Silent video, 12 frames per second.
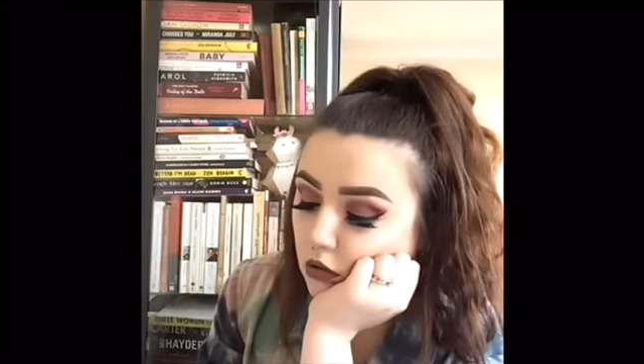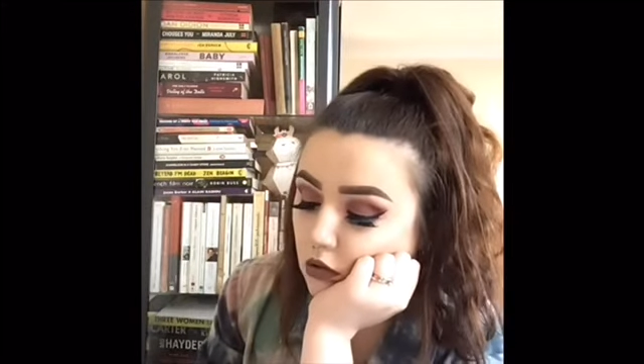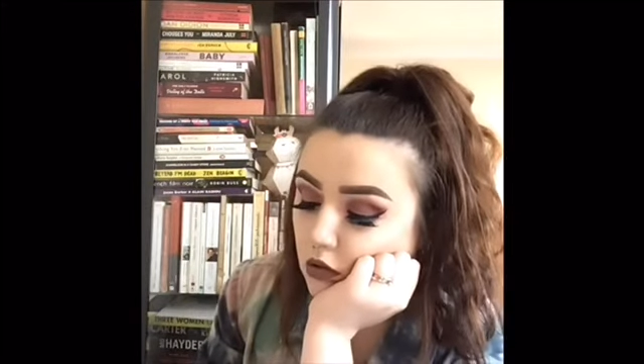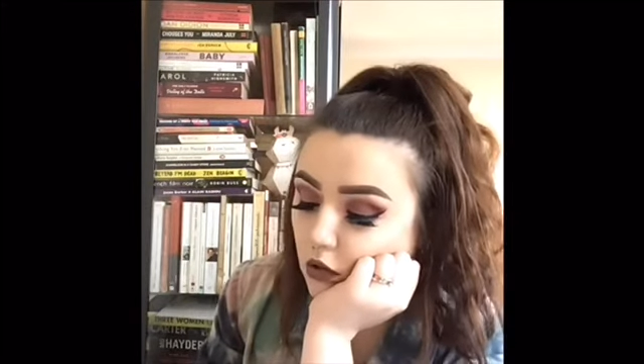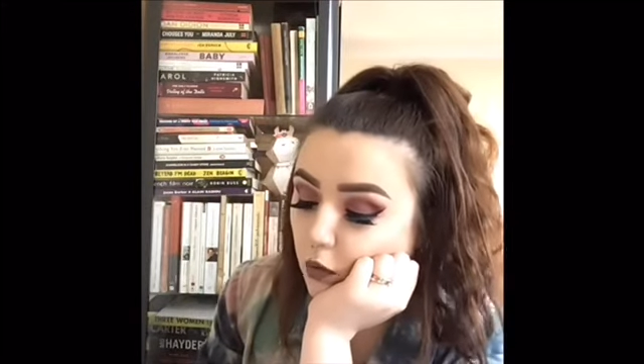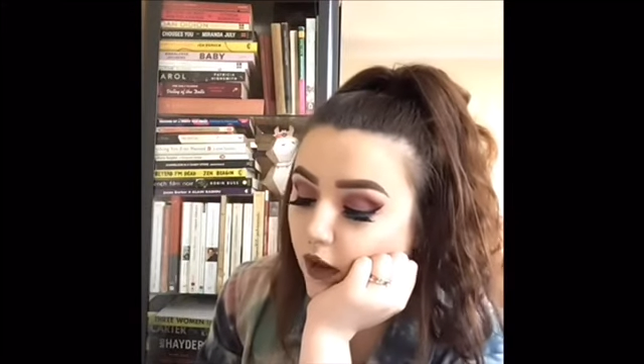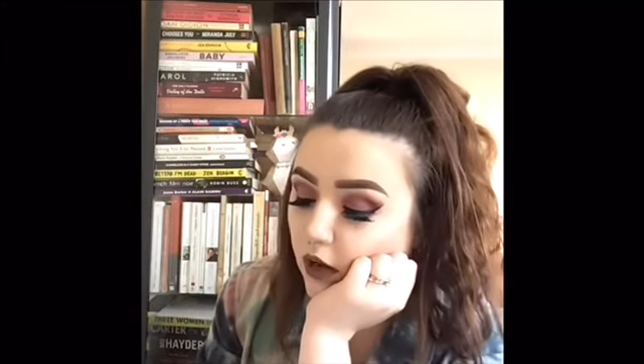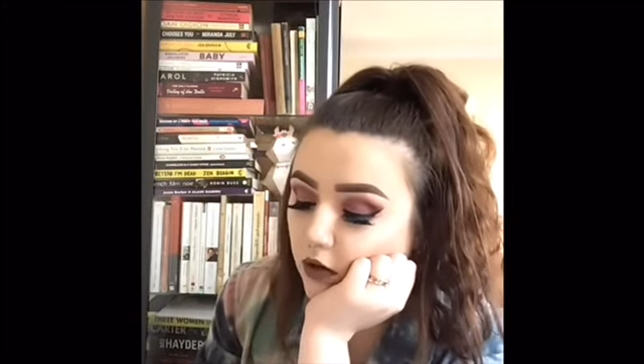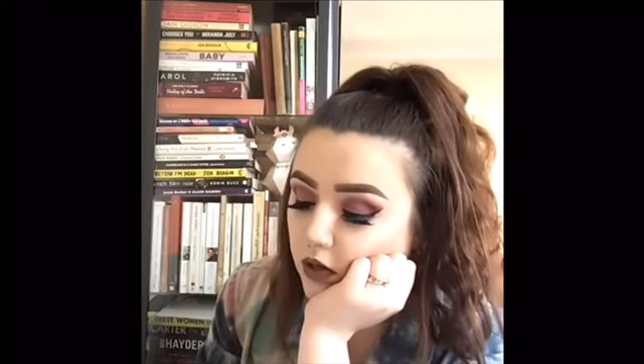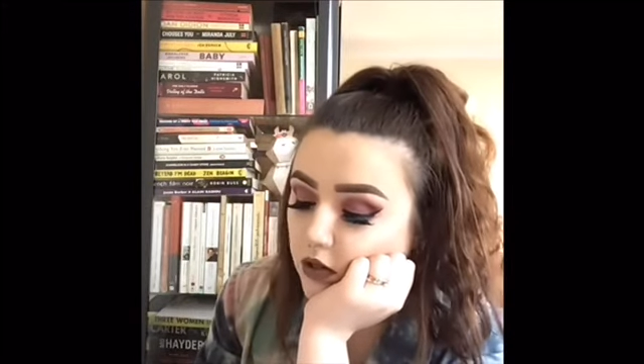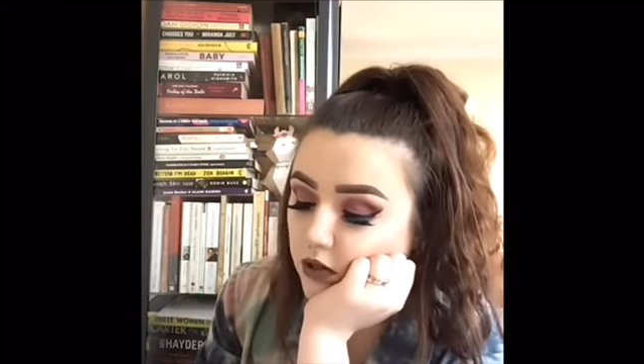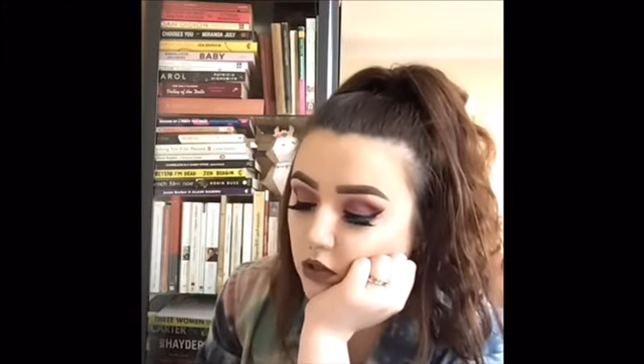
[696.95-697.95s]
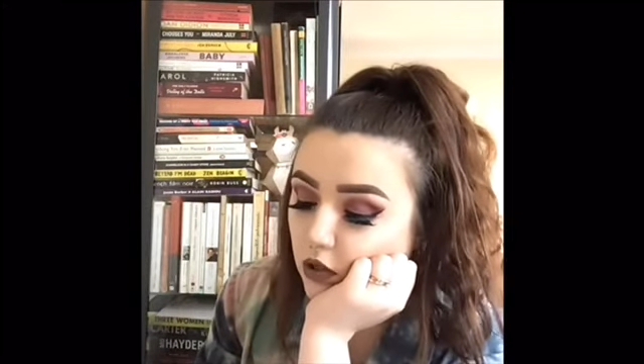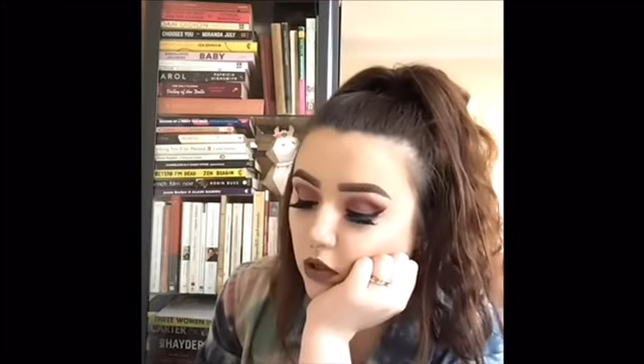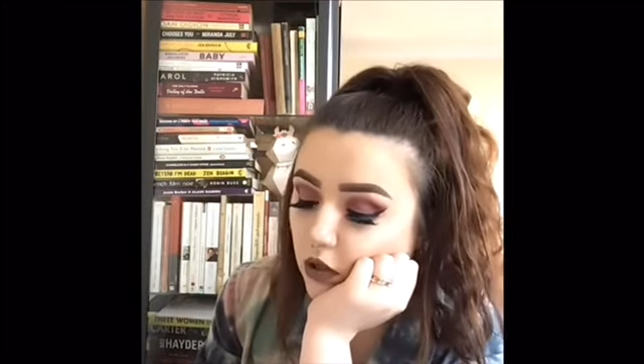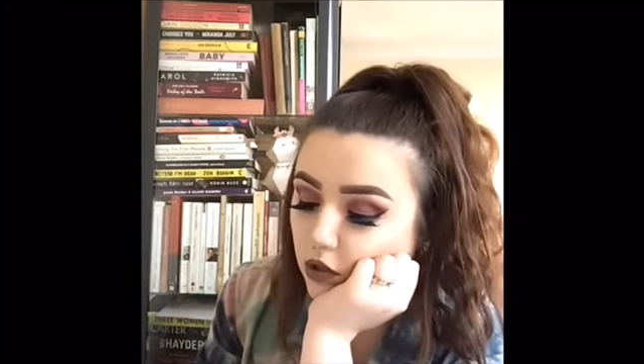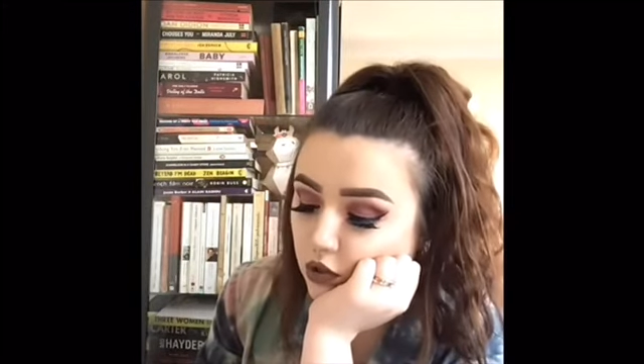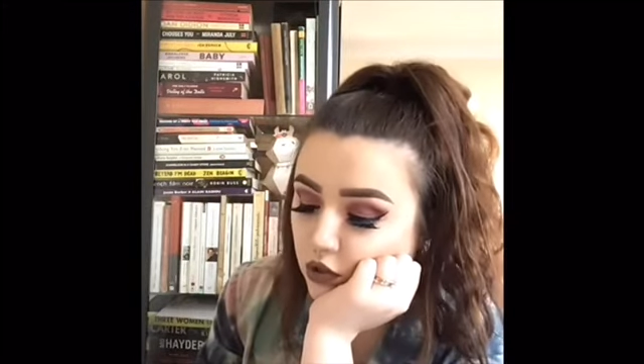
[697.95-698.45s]
So whereas
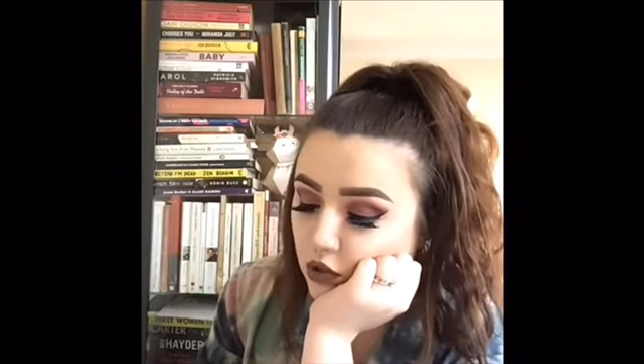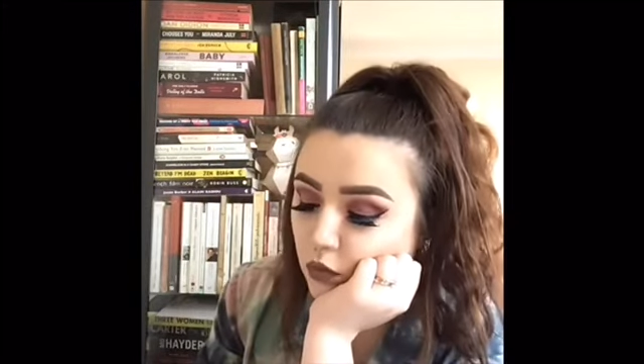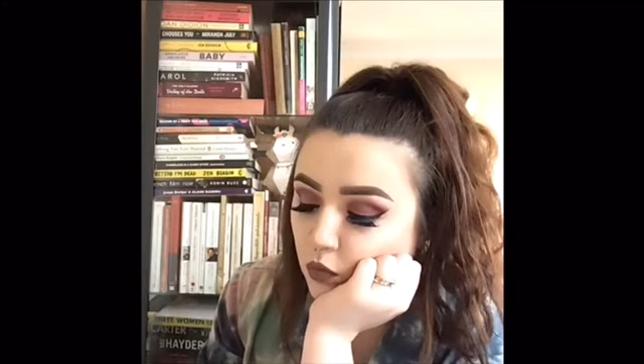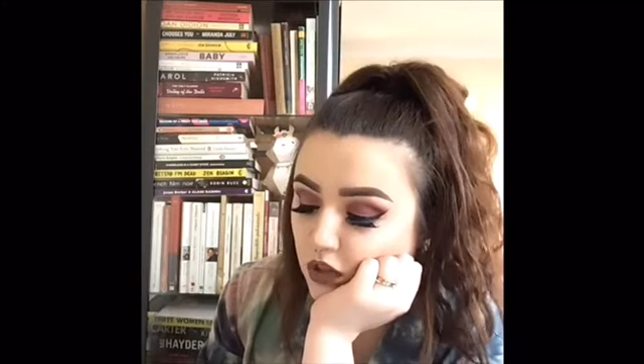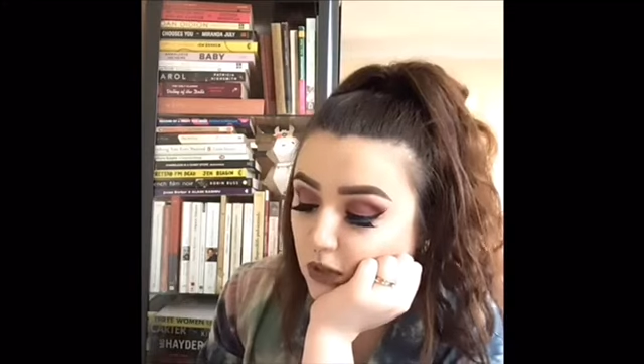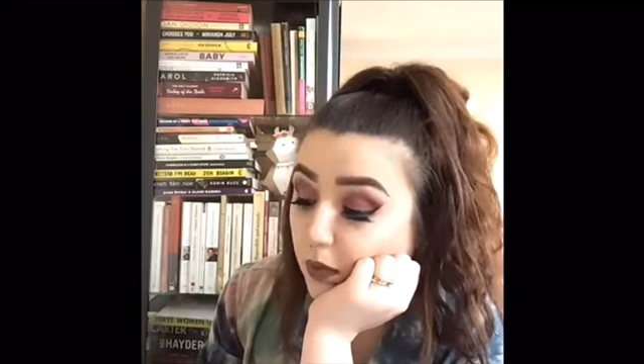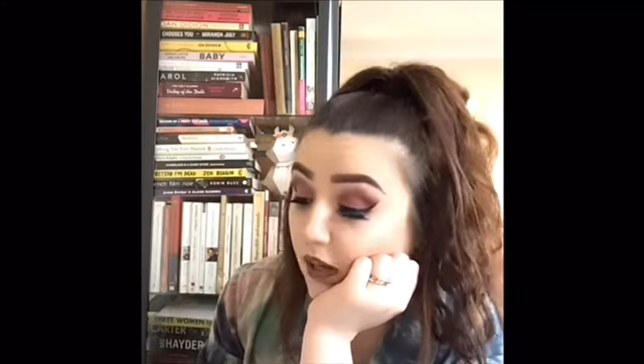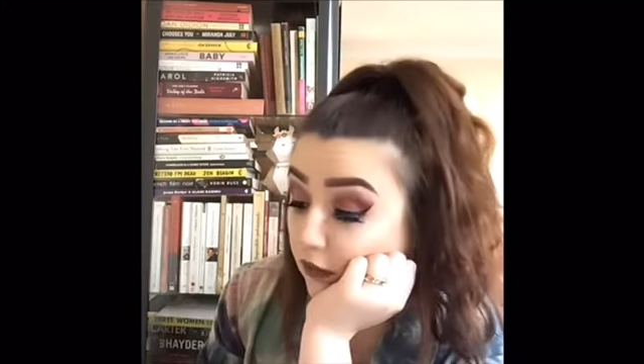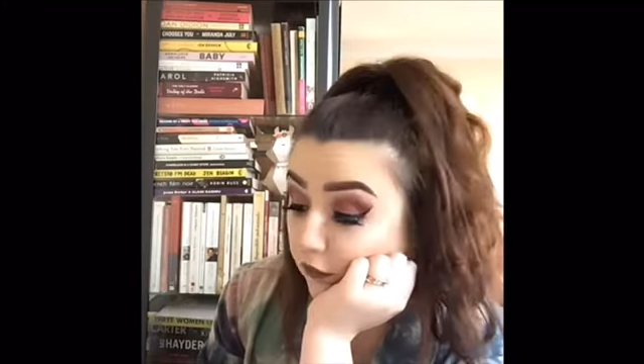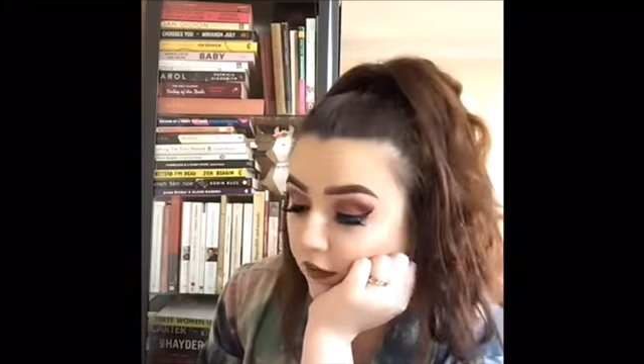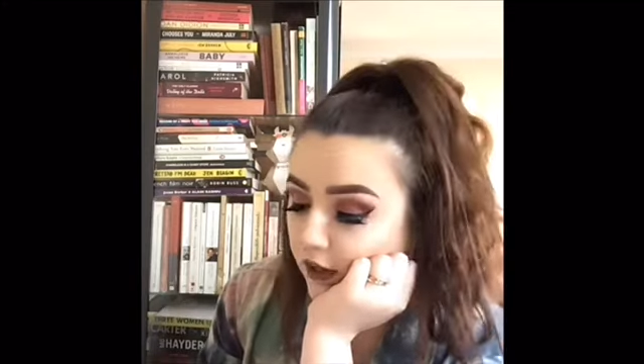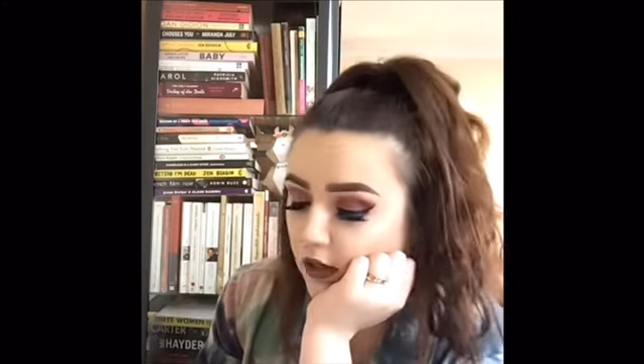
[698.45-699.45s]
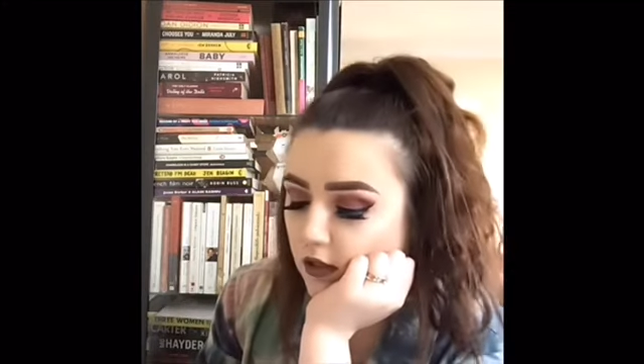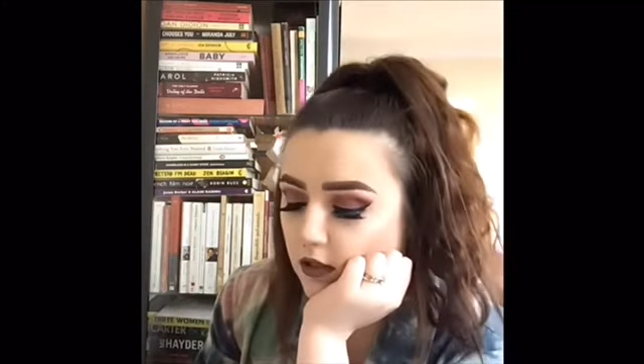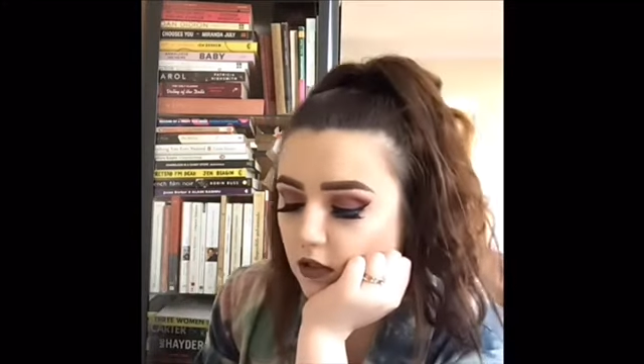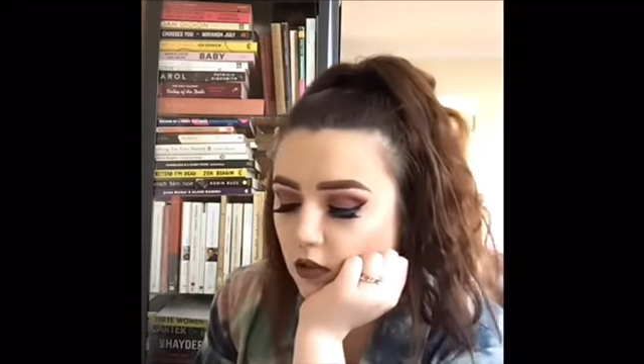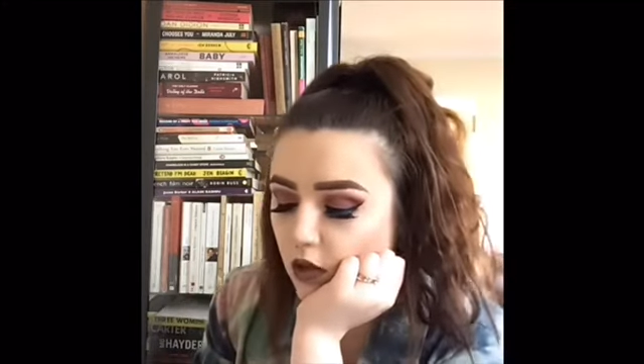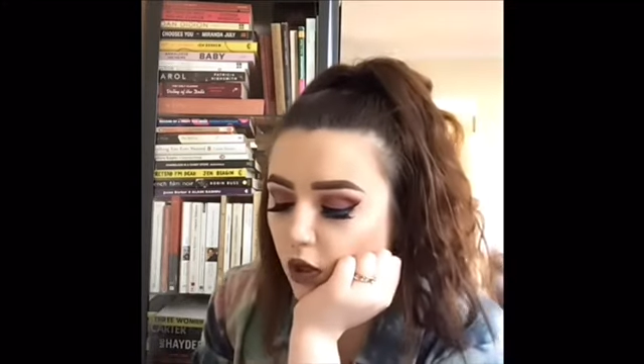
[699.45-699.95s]
Utterson wants plain facts,